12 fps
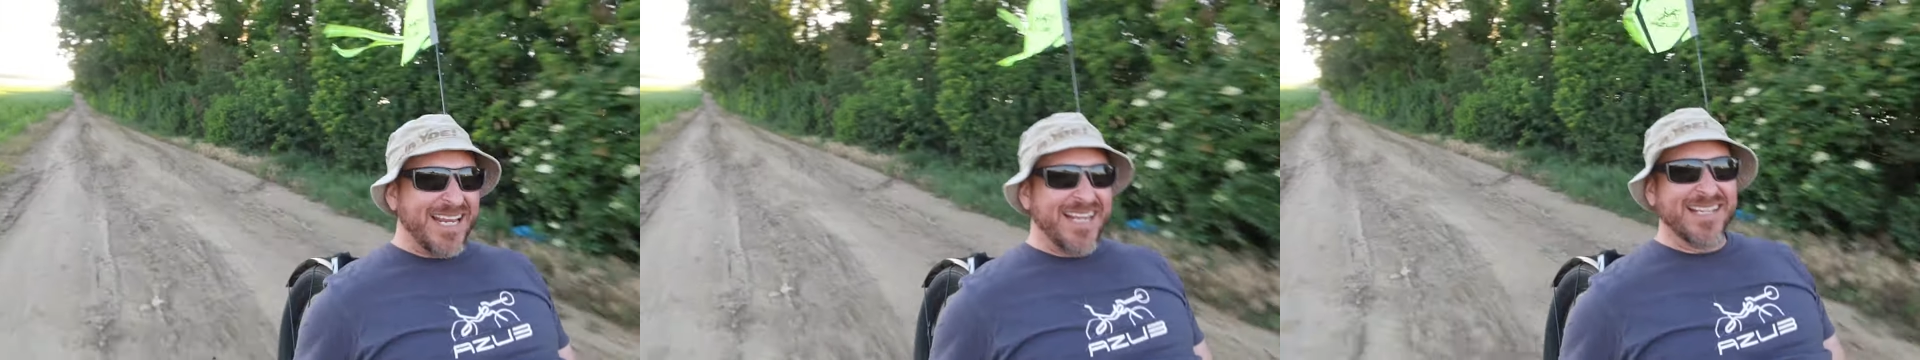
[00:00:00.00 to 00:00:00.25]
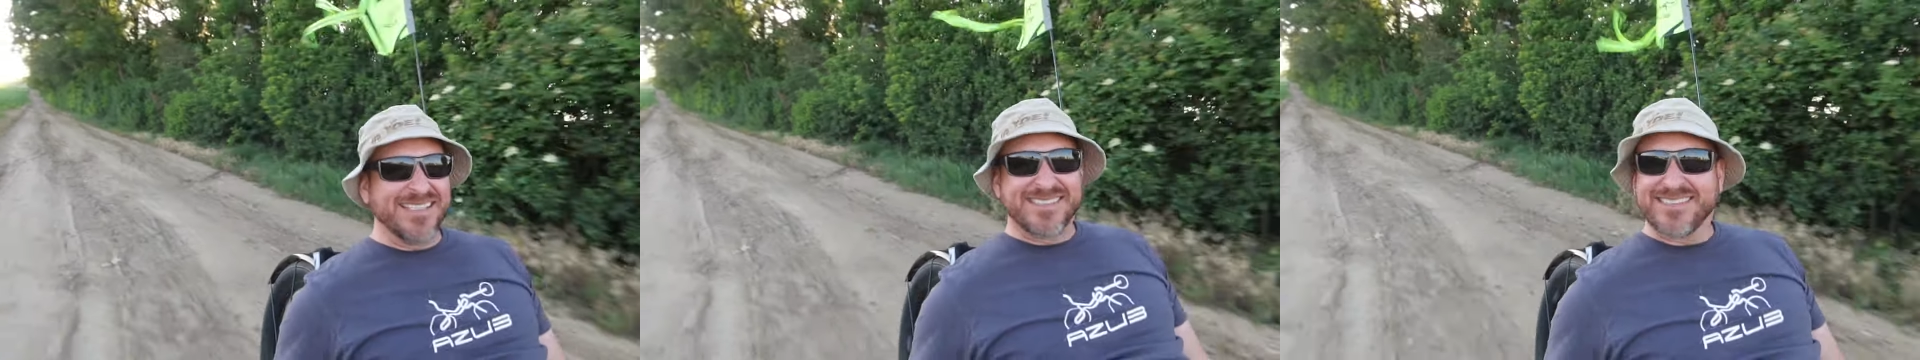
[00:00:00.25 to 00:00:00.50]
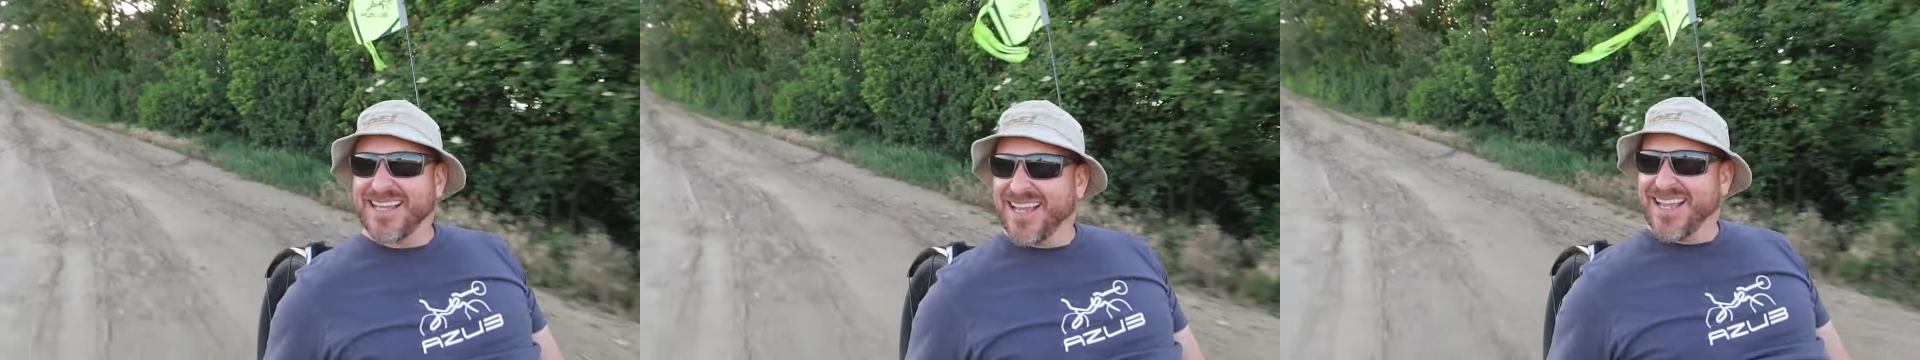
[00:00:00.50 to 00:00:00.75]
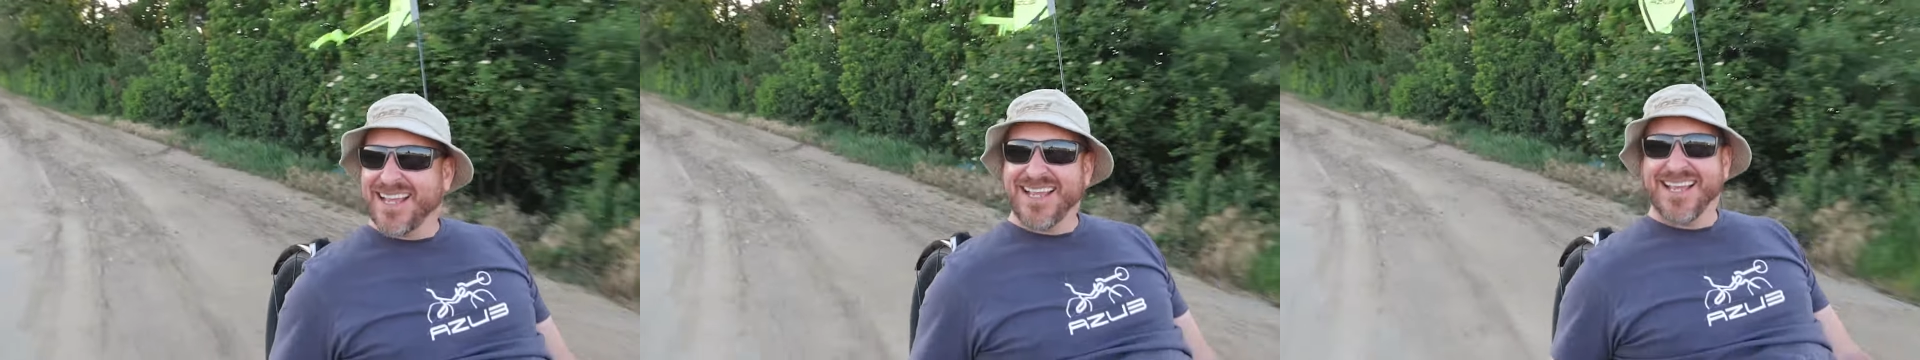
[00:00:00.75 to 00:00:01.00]
is
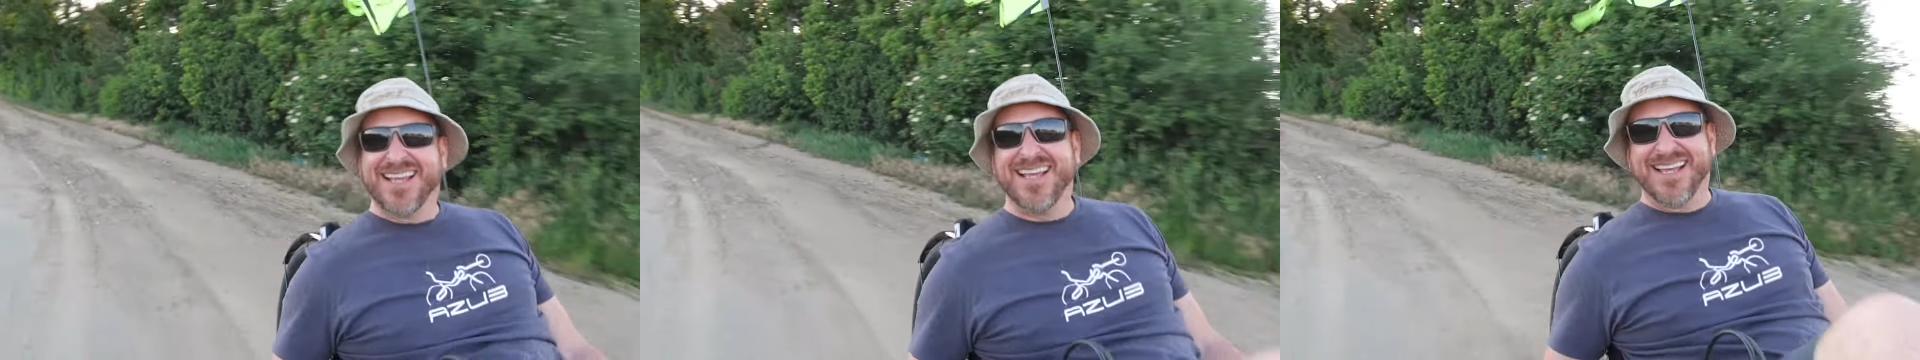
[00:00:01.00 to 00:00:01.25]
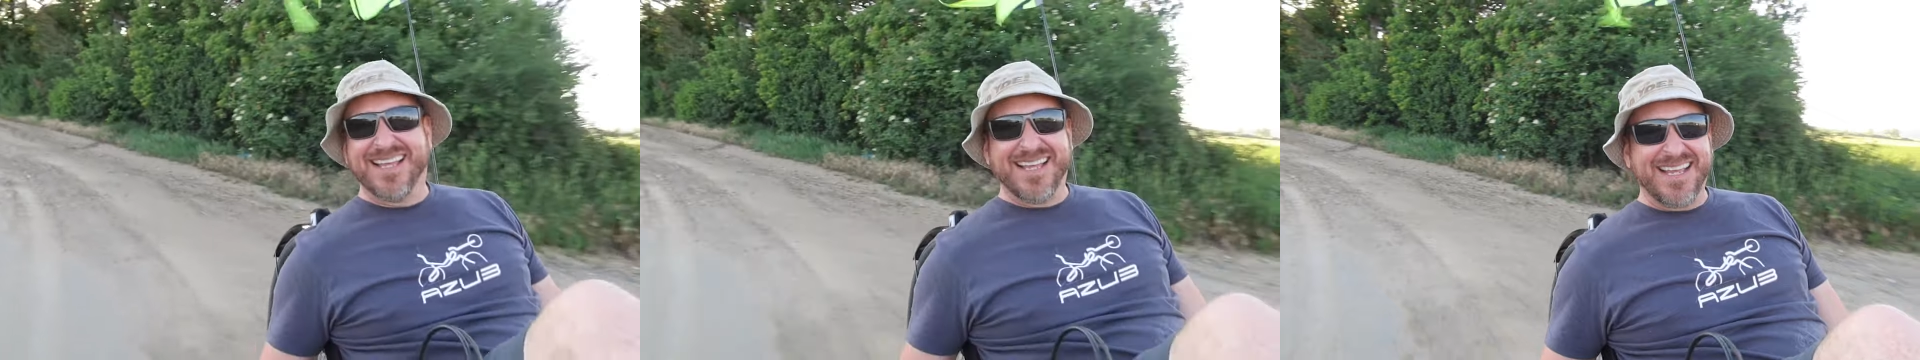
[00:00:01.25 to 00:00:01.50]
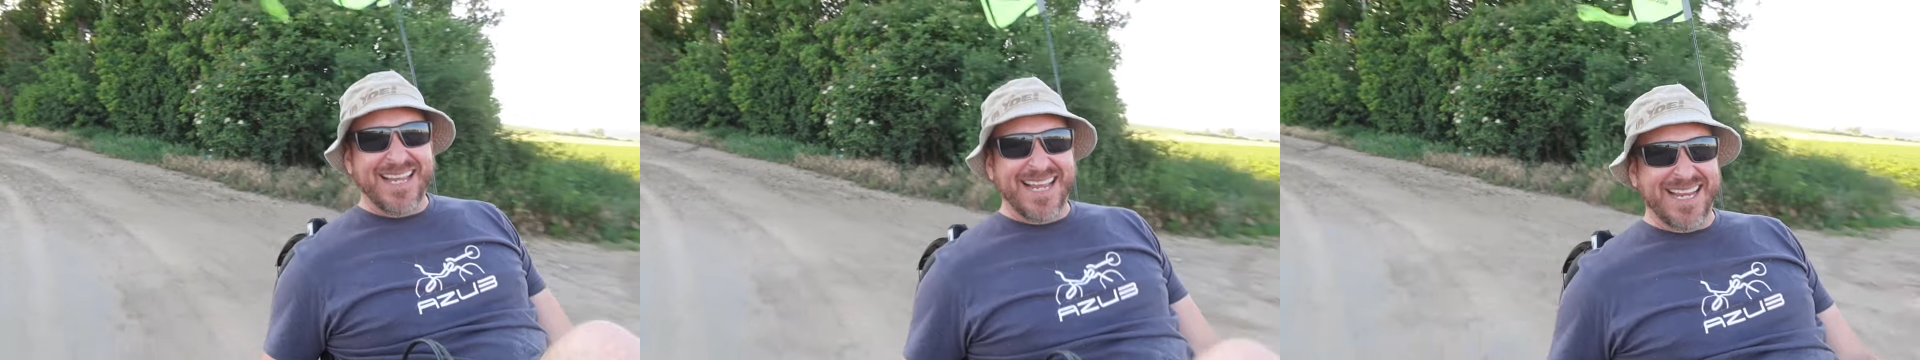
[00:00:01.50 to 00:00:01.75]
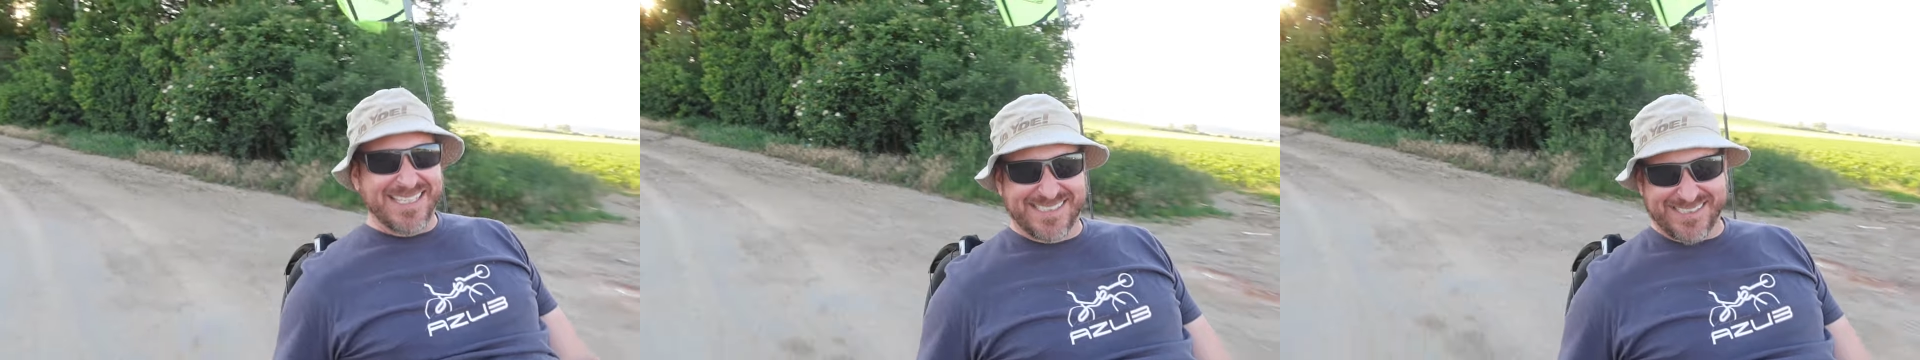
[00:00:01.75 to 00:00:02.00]

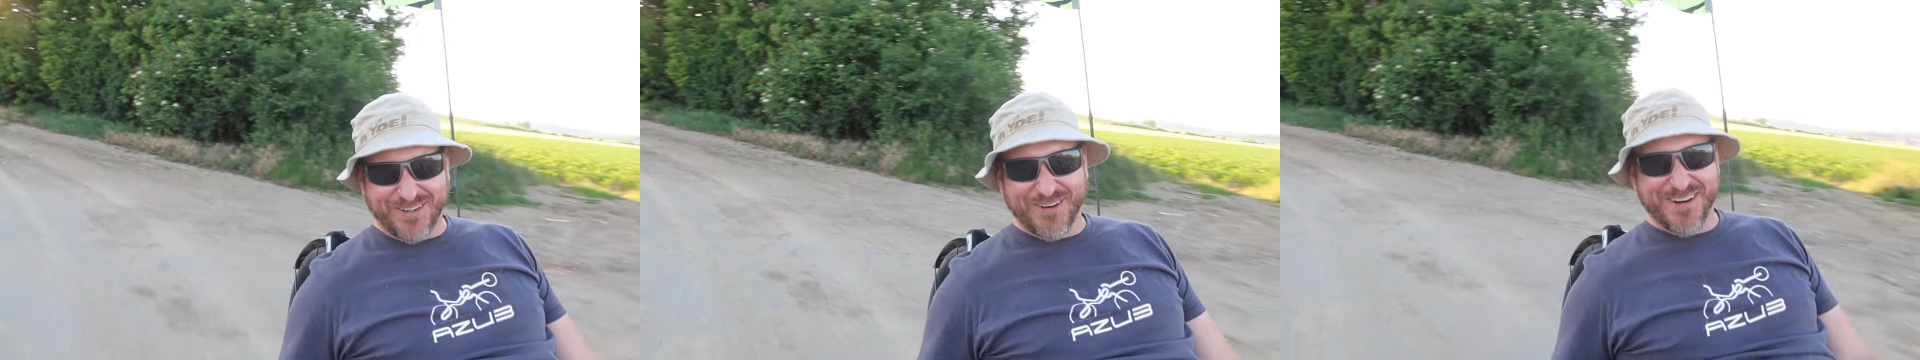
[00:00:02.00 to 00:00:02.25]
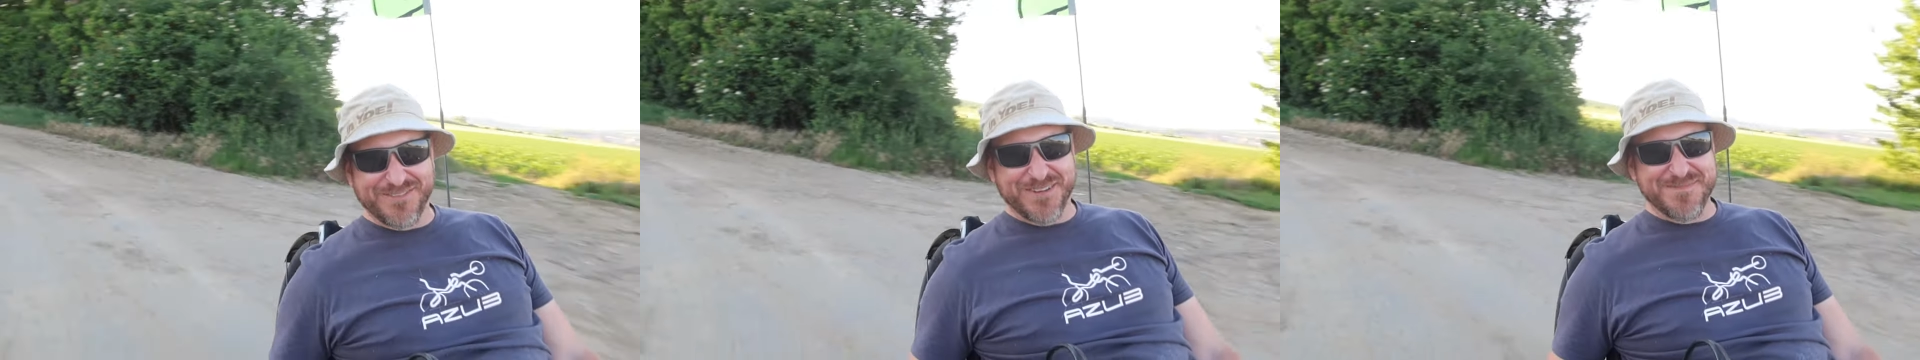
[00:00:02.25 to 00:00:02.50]
sort of